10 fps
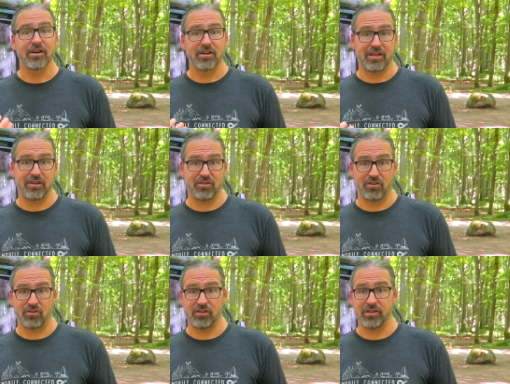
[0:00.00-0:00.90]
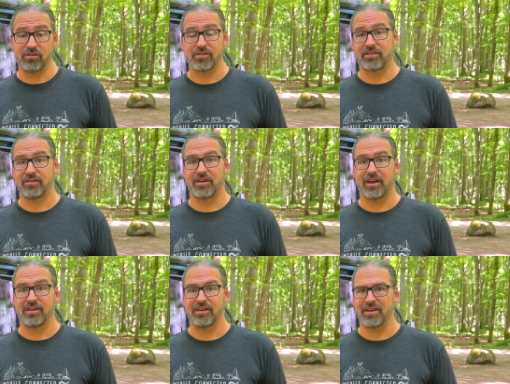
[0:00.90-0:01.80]
in early
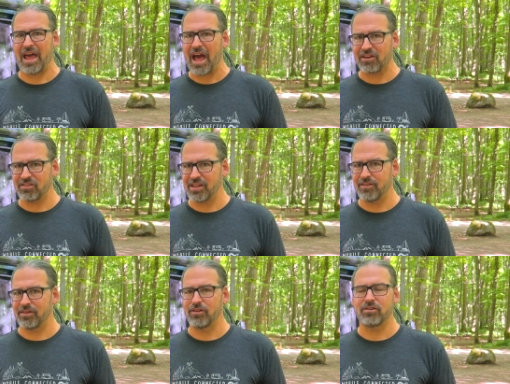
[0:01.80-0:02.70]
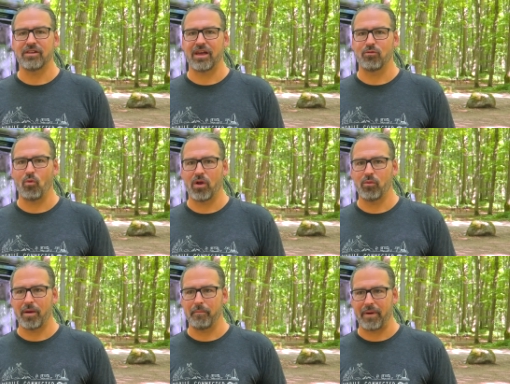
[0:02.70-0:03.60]
2019, it actually even looked like
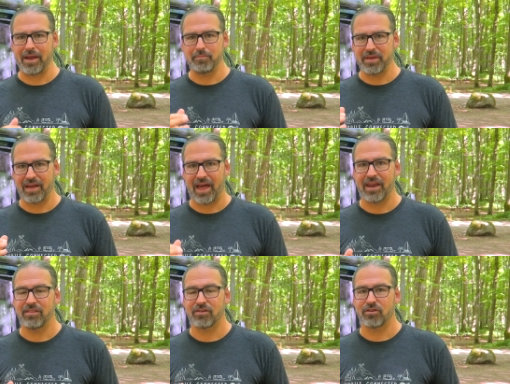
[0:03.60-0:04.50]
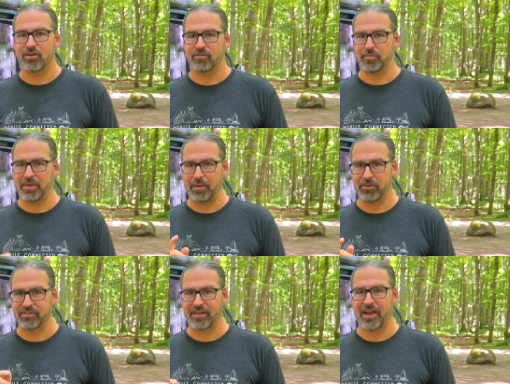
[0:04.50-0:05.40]
OneWeb might be ahead of the curve and be able
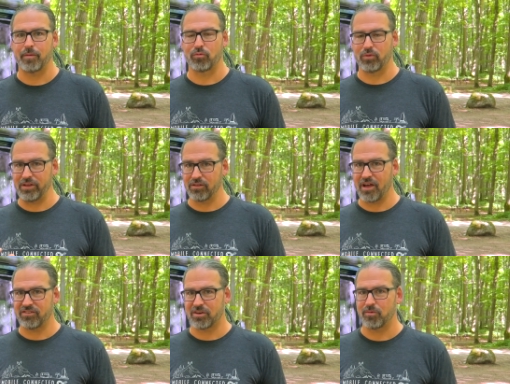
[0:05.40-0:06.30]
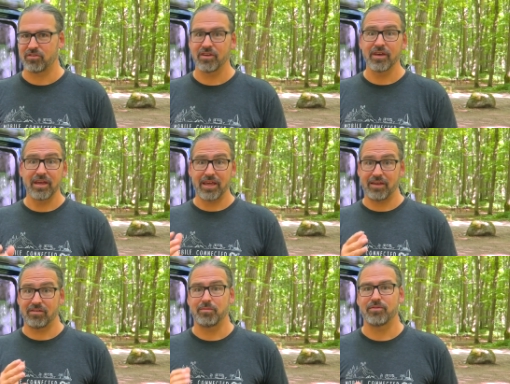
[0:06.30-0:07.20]
to sign up real customers
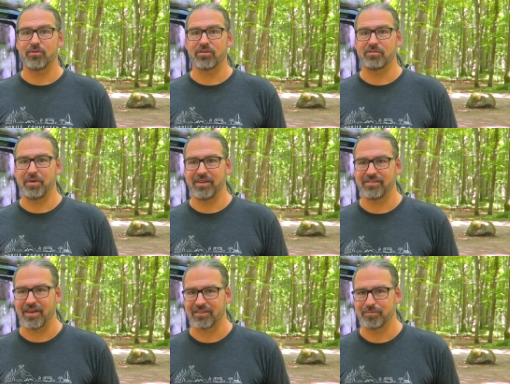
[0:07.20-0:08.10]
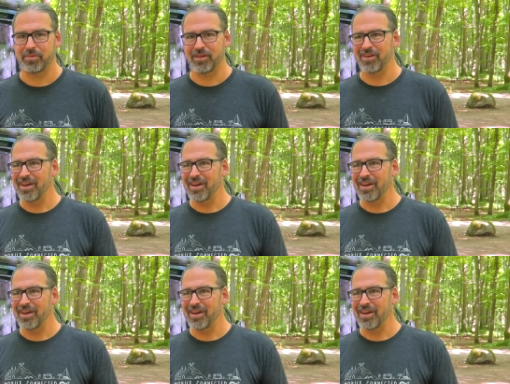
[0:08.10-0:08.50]
even before SpaceX. But,